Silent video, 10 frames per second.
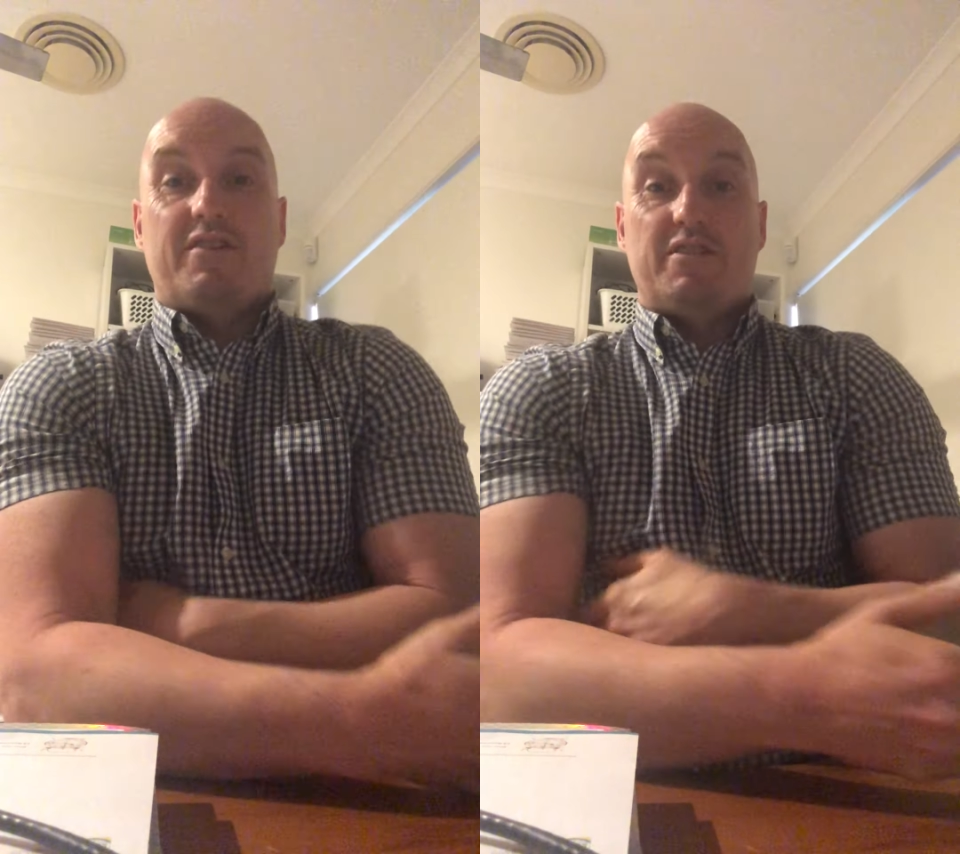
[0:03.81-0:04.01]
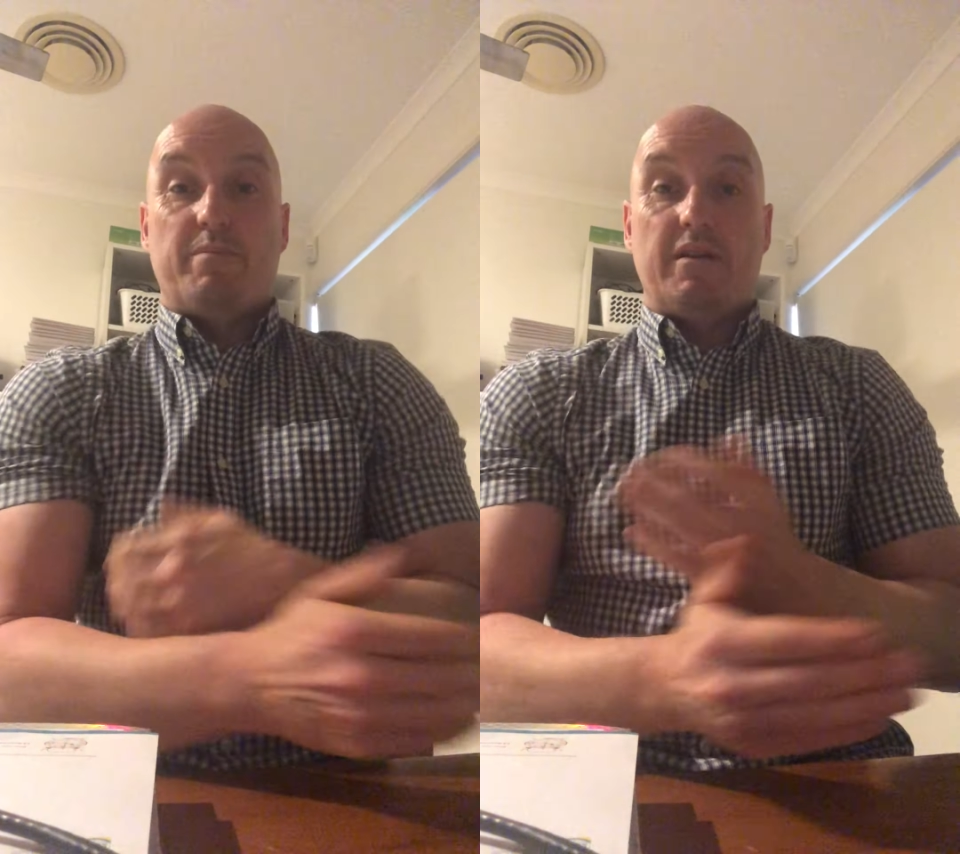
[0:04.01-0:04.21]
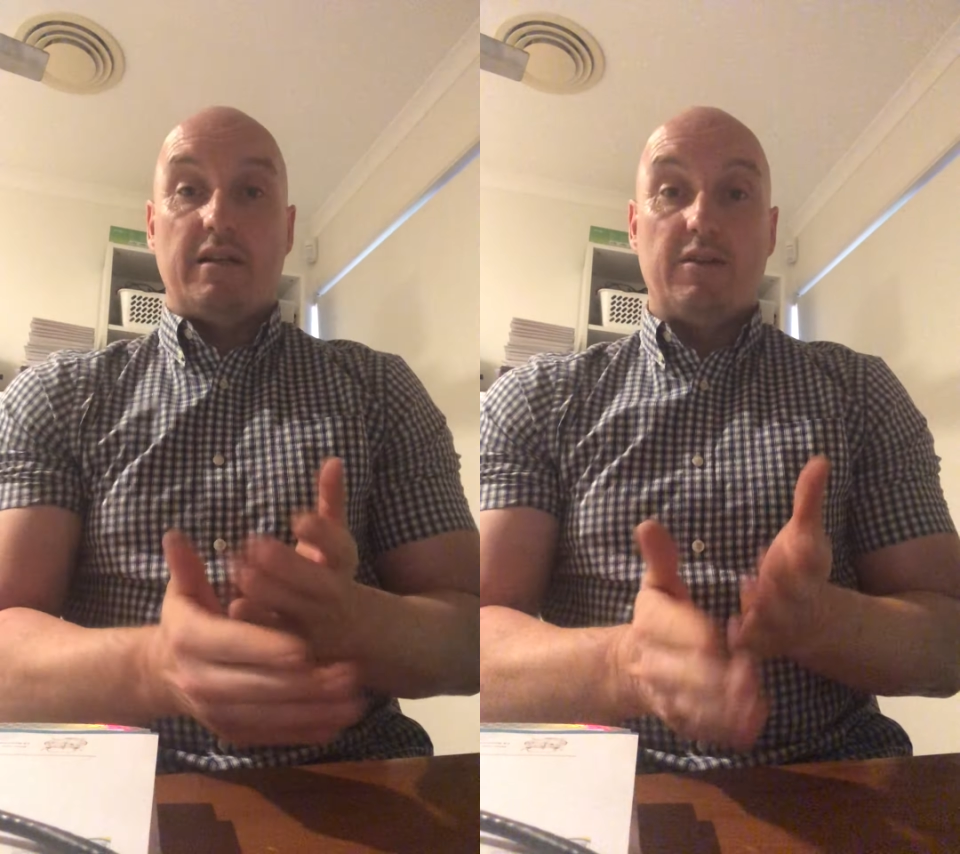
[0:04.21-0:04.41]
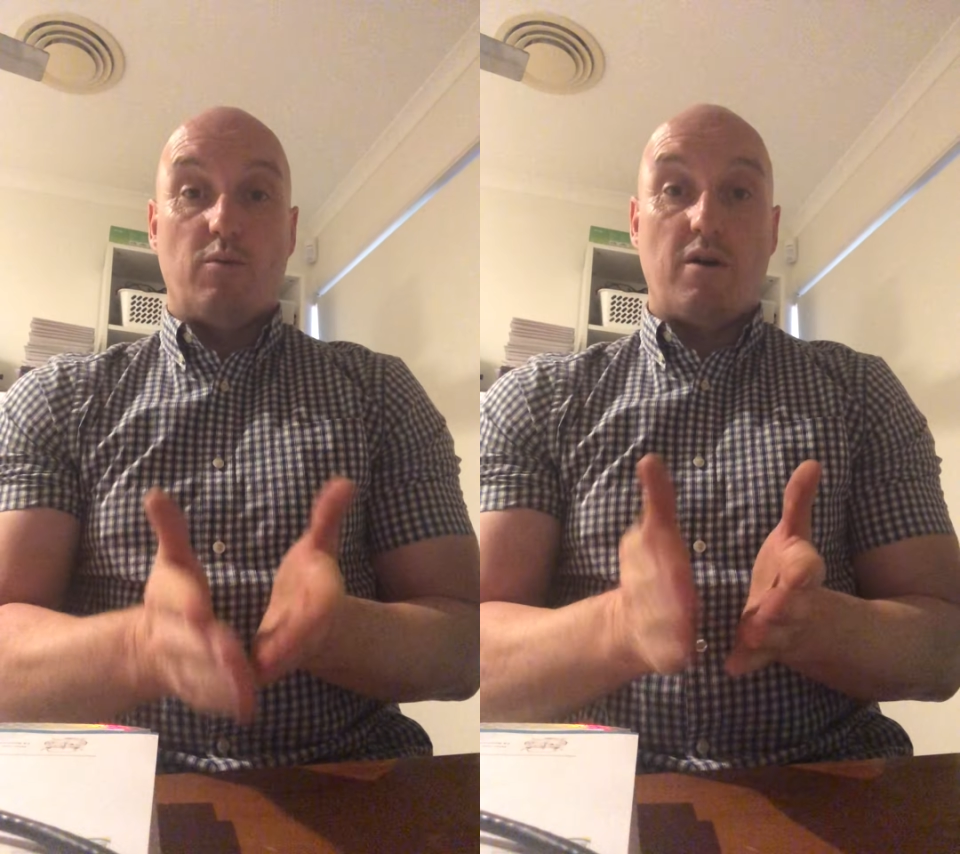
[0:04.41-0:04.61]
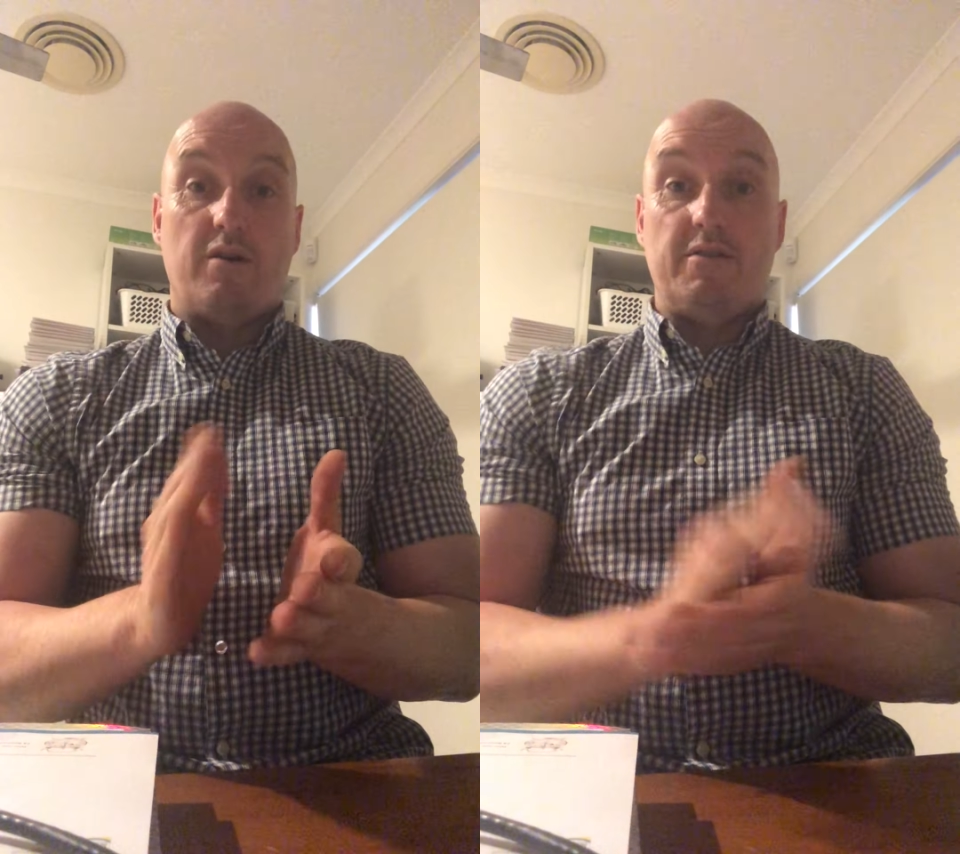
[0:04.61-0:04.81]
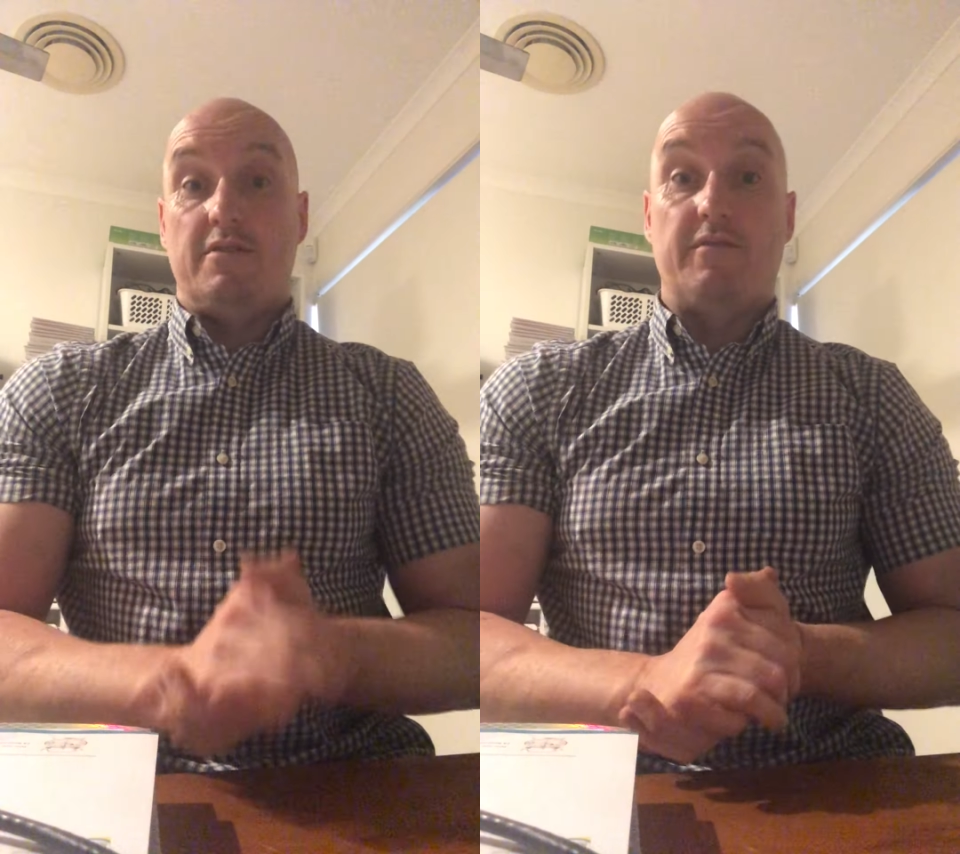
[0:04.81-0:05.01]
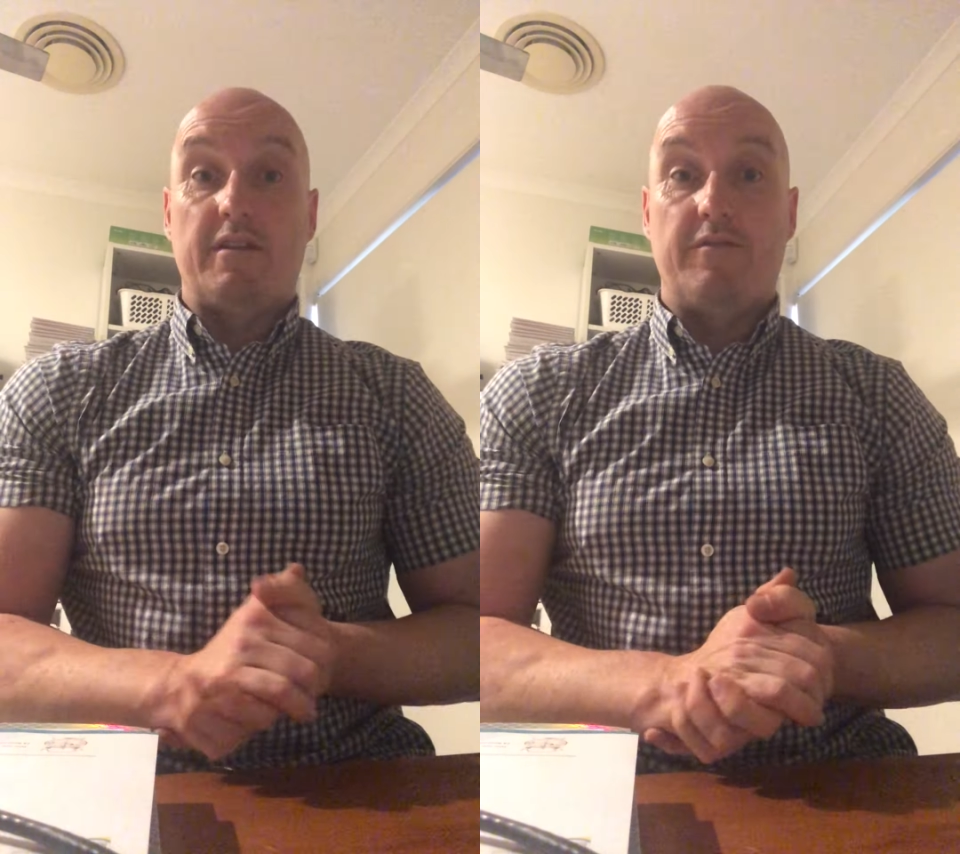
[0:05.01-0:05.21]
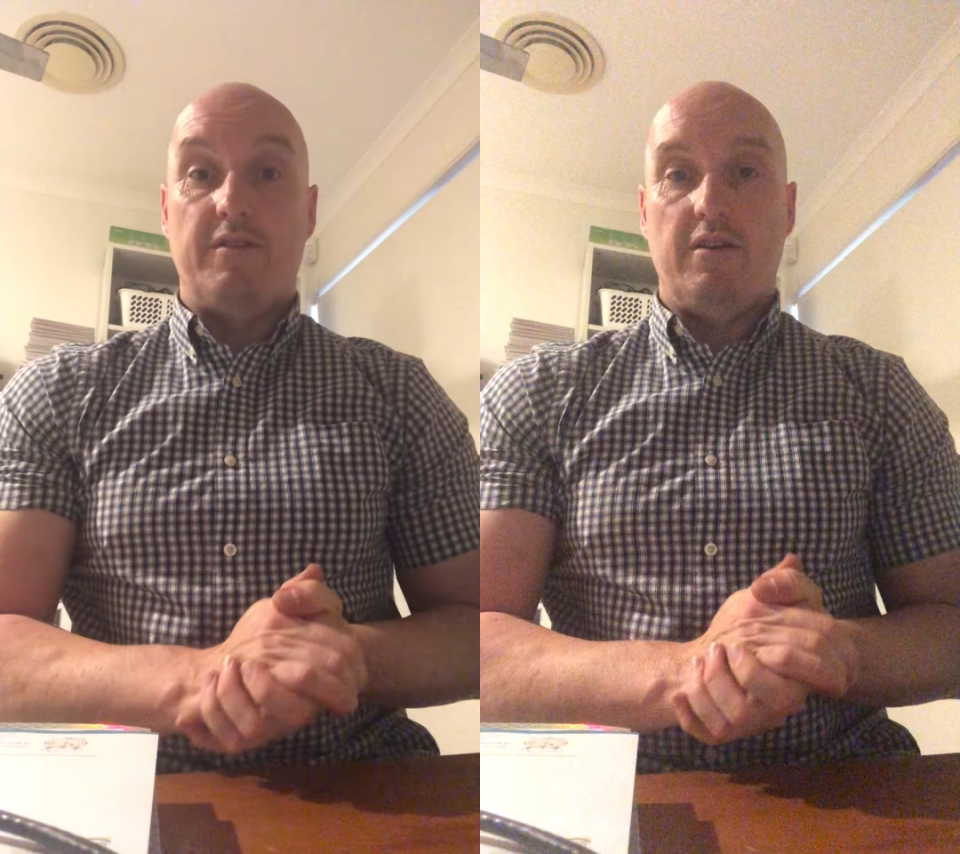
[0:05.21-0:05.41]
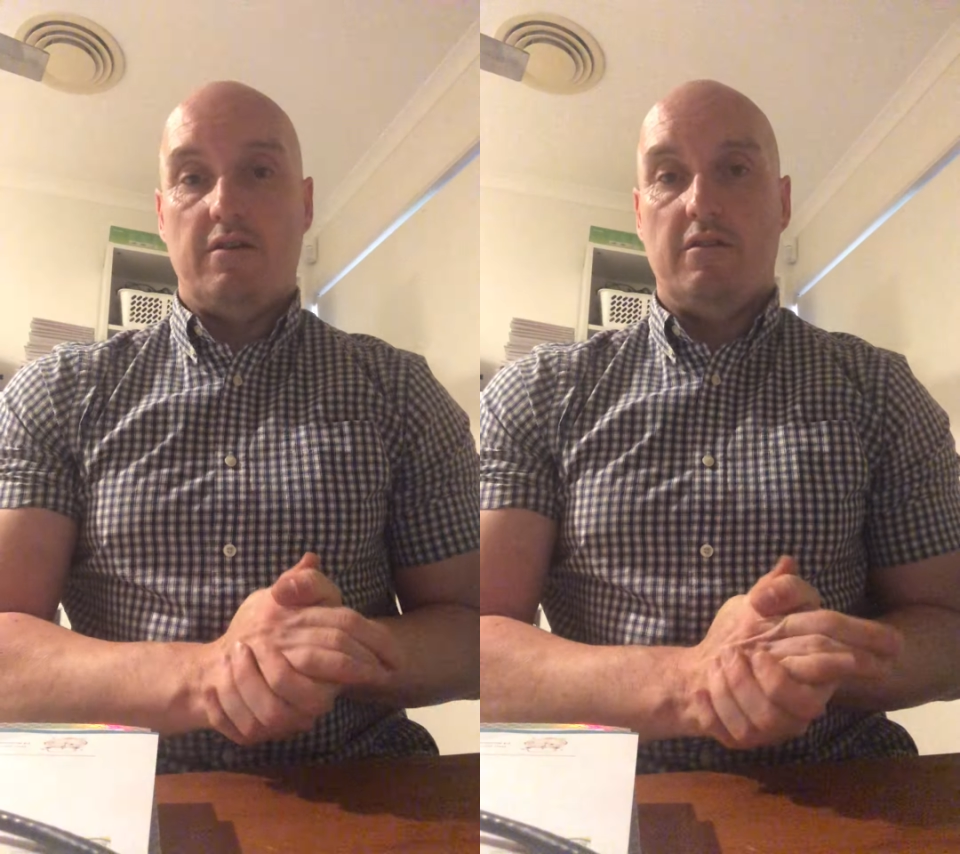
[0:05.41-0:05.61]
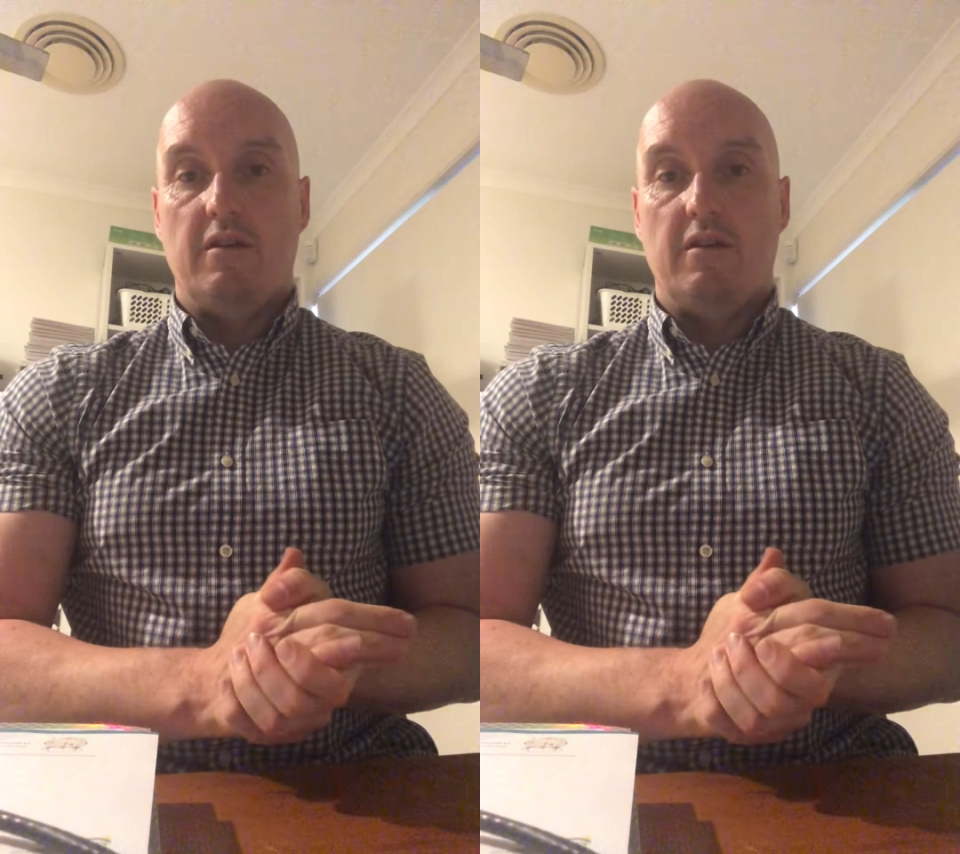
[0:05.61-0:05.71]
It's been a little while since I've done a video,